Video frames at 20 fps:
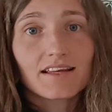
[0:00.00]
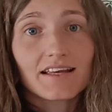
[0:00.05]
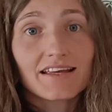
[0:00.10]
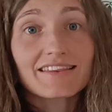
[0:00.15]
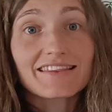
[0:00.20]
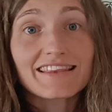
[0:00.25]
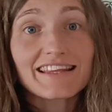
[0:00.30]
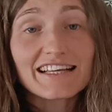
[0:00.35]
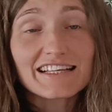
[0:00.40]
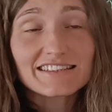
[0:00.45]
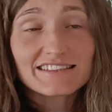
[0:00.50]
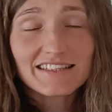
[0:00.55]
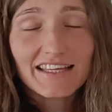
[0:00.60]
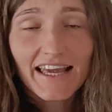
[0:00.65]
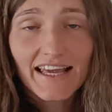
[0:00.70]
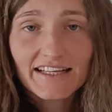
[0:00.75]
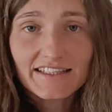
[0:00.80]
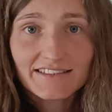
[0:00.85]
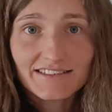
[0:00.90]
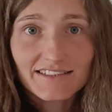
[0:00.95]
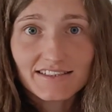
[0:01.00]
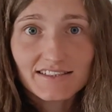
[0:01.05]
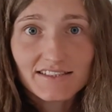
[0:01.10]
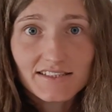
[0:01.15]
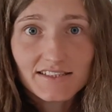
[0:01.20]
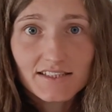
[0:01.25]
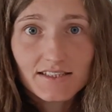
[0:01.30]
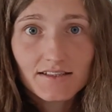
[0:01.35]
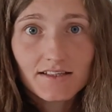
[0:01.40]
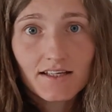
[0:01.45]
In these
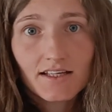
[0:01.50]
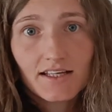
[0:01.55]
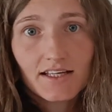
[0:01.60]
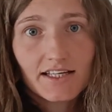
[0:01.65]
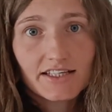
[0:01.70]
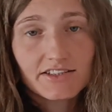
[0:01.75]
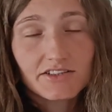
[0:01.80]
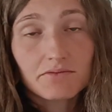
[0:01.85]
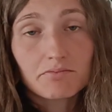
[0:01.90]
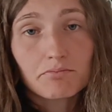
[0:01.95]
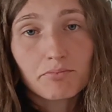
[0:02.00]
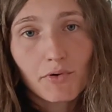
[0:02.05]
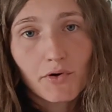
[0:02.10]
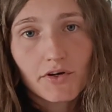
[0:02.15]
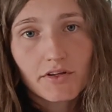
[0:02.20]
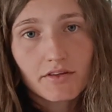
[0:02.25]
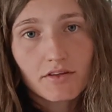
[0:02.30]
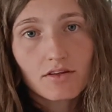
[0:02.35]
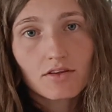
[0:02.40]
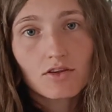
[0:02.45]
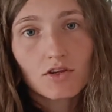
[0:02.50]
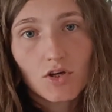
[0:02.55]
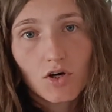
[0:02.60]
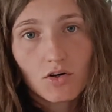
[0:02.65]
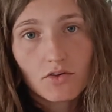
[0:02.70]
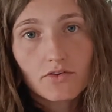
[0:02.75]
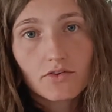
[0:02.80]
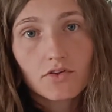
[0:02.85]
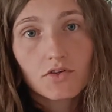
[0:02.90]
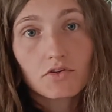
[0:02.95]
cases, it's important
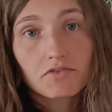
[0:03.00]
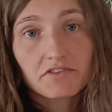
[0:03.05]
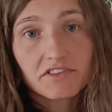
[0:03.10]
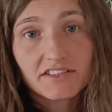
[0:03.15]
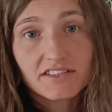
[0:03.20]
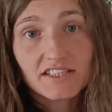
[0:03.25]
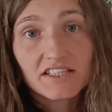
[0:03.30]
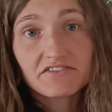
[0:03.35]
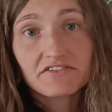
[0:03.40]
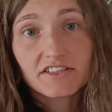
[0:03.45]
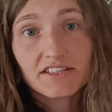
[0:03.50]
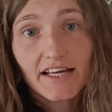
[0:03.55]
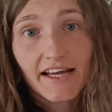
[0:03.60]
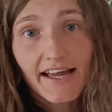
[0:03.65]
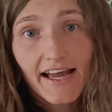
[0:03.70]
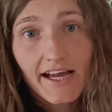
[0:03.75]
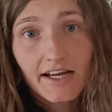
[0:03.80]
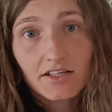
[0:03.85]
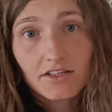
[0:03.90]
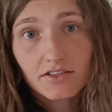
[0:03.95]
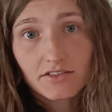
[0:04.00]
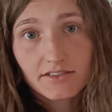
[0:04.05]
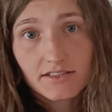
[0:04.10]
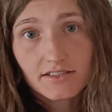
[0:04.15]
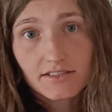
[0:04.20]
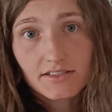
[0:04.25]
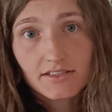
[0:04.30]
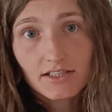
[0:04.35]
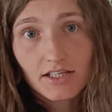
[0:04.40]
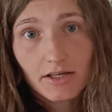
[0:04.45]
not to receive a
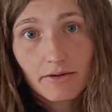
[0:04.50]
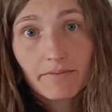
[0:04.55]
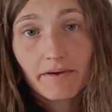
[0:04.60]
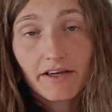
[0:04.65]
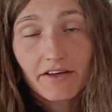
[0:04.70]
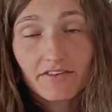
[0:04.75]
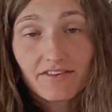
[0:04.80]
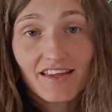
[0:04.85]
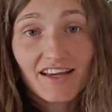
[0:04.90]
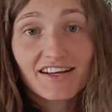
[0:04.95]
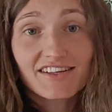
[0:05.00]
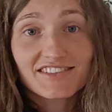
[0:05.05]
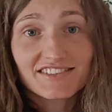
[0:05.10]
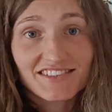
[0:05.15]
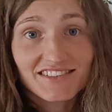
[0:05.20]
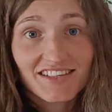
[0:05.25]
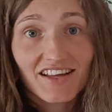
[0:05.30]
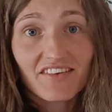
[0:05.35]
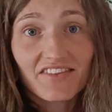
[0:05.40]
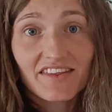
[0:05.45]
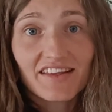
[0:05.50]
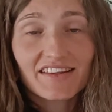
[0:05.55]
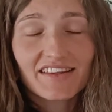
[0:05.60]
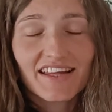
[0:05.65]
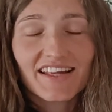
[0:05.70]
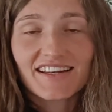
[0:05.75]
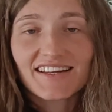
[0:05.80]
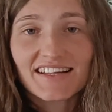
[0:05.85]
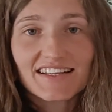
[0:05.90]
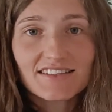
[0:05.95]
diagnosis because there is nothing
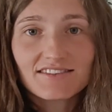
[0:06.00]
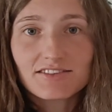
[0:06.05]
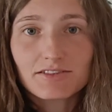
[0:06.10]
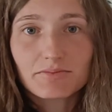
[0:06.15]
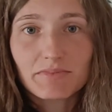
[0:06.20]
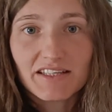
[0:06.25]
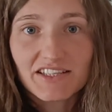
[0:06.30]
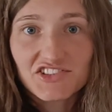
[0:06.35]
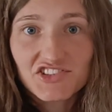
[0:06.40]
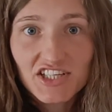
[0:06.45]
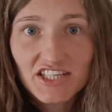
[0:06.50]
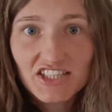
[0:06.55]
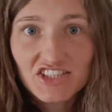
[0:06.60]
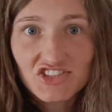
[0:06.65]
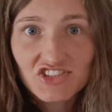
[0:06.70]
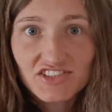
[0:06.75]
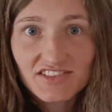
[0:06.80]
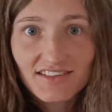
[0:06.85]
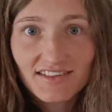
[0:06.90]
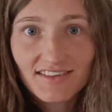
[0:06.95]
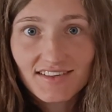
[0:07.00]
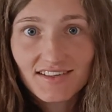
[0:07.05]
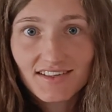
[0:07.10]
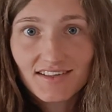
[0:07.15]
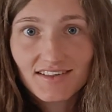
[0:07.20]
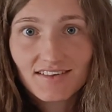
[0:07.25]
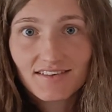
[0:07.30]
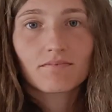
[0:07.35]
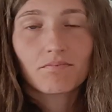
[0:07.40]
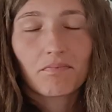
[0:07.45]
that needs to be changed.
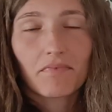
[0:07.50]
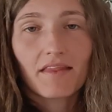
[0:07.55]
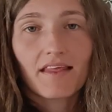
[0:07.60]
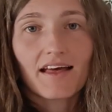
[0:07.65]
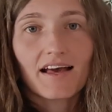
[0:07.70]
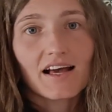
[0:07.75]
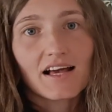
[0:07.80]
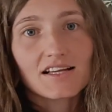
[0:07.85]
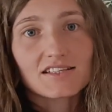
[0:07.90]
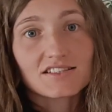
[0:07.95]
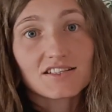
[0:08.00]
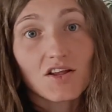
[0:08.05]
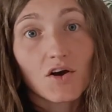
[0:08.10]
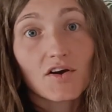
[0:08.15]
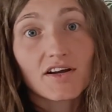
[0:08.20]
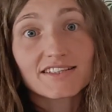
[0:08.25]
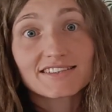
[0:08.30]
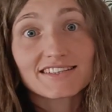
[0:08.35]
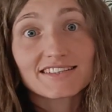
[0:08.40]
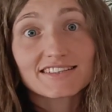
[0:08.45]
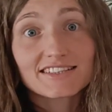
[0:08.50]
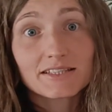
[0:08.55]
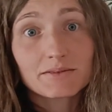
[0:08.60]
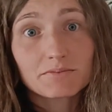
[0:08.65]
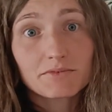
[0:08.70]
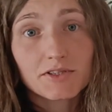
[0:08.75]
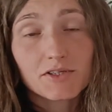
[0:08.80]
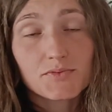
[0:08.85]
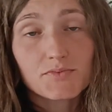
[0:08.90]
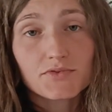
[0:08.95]
As long as the
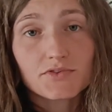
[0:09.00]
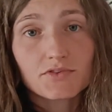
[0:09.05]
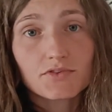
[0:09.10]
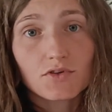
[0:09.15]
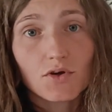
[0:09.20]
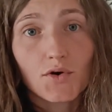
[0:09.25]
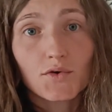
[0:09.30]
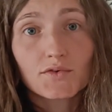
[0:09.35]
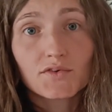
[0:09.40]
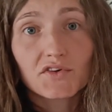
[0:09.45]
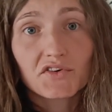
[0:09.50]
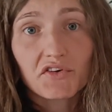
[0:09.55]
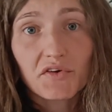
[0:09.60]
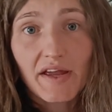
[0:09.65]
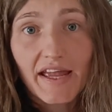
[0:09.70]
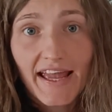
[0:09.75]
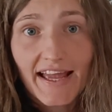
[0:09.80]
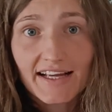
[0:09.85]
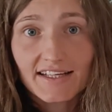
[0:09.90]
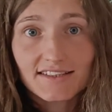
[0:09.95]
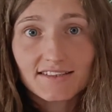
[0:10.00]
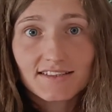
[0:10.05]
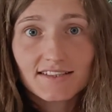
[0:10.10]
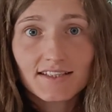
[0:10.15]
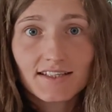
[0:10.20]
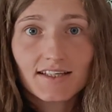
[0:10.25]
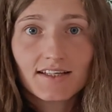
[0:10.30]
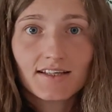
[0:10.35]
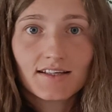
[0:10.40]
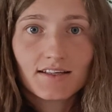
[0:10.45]
symptoms don't
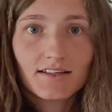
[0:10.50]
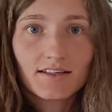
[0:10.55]
create